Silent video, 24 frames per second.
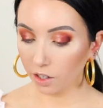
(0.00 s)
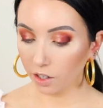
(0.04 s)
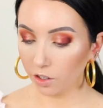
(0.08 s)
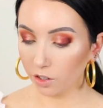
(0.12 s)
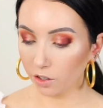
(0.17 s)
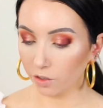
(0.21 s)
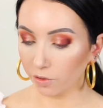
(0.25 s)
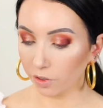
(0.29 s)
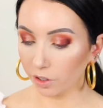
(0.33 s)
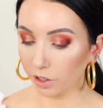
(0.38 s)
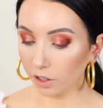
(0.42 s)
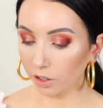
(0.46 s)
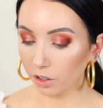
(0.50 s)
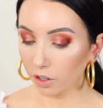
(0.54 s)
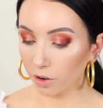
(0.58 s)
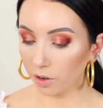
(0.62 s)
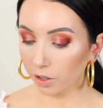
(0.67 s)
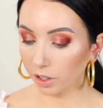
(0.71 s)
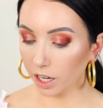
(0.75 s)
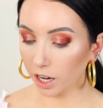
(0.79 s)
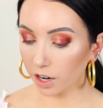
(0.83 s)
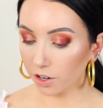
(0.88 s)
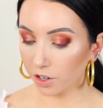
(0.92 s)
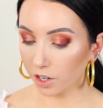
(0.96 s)
So for the
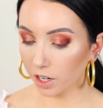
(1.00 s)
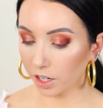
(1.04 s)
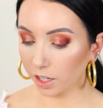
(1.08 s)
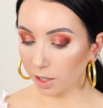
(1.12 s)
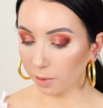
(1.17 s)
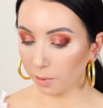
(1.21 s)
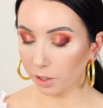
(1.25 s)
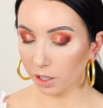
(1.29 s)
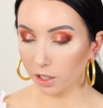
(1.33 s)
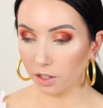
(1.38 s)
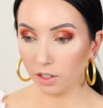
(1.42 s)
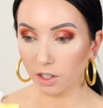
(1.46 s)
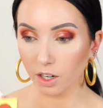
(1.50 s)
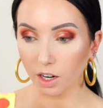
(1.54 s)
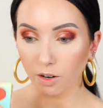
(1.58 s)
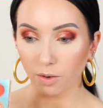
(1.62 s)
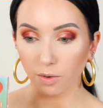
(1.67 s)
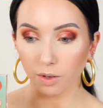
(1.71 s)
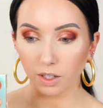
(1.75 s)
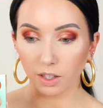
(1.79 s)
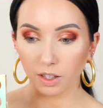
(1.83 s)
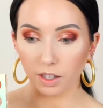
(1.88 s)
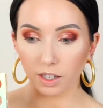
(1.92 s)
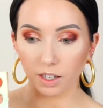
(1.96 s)
lower lash line, I'm gonna start
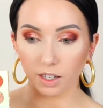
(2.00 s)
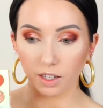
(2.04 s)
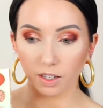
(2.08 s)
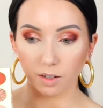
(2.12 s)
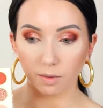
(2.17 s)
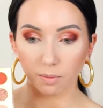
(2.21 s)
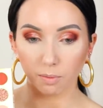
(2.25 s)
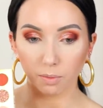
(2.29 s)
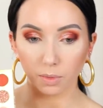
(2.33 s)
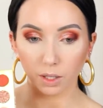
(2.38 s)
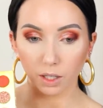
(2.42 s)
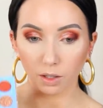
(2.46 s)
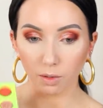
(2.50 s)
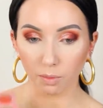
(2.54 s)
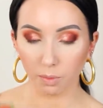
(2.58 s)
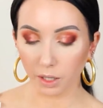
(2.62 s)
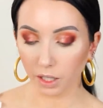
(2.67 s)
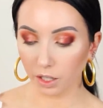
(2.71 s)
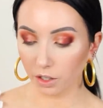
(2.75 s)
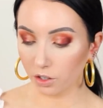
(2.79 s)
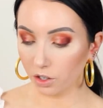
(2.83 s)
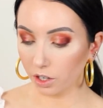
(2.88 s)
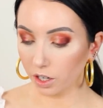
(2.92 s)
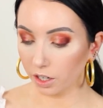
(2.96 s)
with the middle
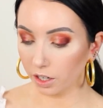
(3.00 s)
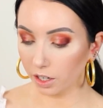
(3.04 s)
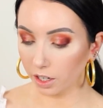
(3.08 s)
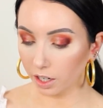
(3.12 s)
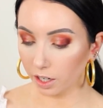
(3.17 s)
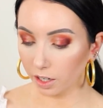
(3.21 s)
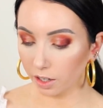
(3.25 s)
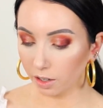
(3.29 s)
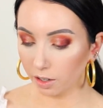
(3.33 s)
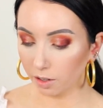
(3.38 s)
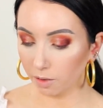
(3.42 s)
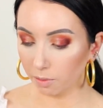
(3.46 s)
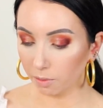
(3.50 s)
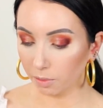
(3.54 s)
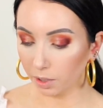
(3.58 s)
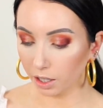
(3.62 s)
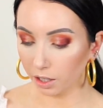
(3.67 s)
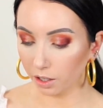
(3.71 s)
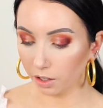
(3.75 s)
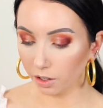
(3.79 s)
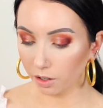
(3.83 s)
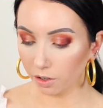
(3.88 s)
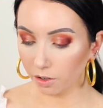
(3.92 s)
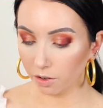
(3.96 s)
pink shade again,
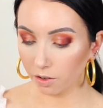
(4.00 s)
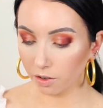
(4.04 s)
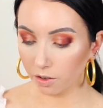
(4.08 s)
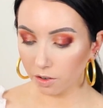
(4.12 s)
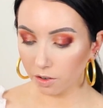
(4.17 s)
Meadow.